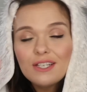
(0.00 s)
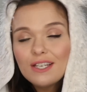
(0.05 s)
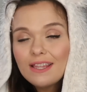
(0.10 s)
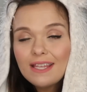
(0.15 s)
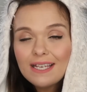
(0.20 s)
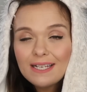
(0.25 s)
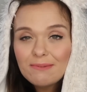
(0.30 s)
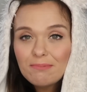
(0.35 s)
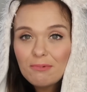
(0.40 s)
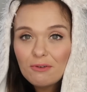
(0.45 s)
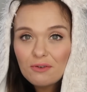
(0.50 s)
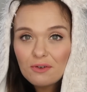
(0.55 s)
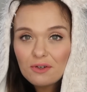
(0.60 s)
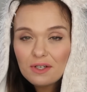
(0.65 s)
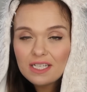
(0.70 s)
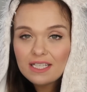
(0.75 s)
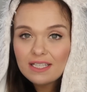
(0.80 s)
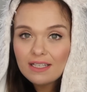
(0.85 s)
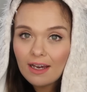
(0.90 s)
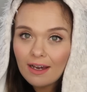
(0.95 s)
two things before
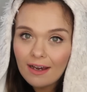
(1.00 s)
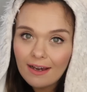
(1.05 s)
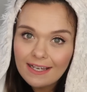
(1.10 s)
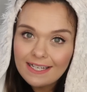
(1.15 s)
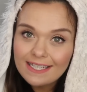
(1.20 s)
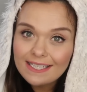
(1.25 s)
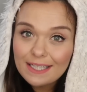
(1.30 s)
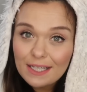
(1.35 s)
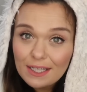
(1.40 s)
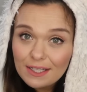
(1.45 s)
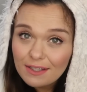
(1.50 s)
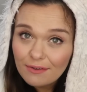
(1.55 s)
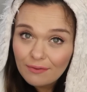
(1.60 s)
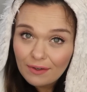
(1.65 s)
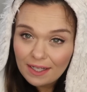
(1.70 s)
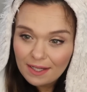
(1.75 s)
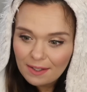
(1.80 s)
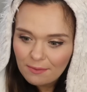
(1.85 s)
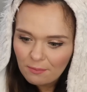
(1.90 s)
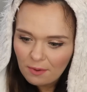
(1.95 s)
I start. Excuse the
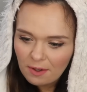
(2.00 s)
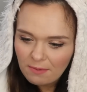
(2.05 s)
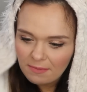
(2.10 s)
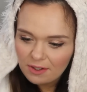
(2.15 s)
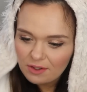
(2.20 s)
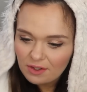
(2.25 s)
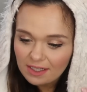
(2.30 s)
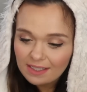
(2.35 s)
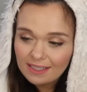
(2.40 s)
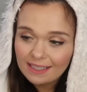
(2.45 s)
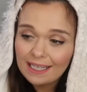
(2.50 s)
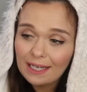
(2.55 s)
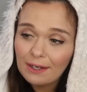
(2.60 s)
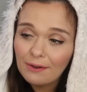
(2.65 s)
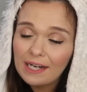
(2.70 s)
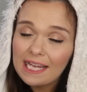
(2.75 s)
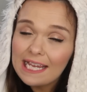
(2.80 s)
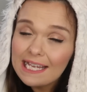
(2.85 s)
fact that I'm wearing my dressing gown.